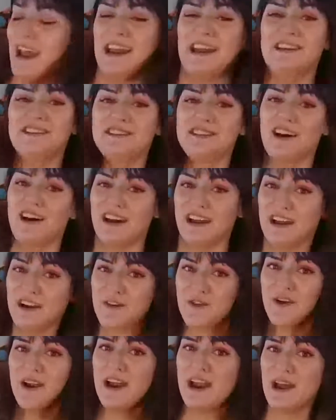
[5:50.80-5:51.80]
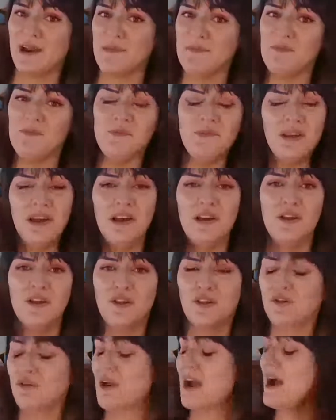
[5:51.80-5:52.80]
a diagram
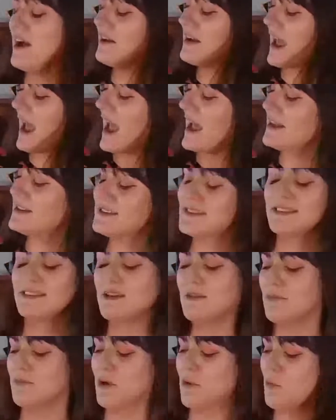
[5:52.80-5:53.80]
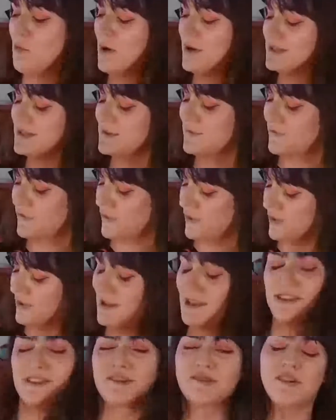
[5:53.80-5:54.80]
throughout and some ones for
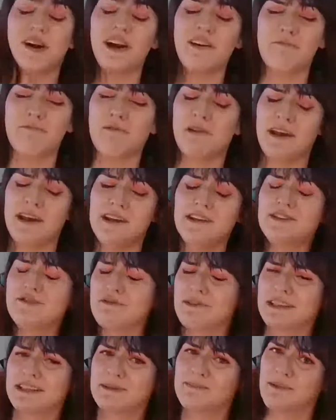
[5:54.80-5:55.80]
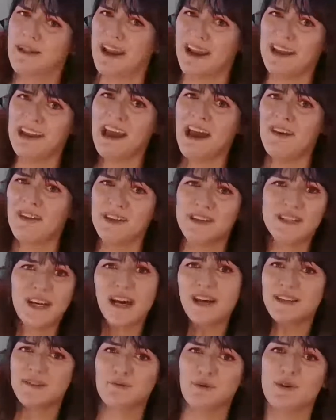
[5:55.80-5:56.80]
the Strife player to explain how the
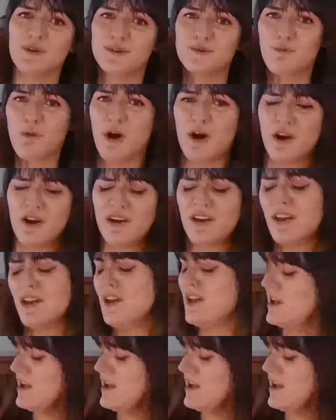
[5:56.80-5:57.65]
dice rolls work.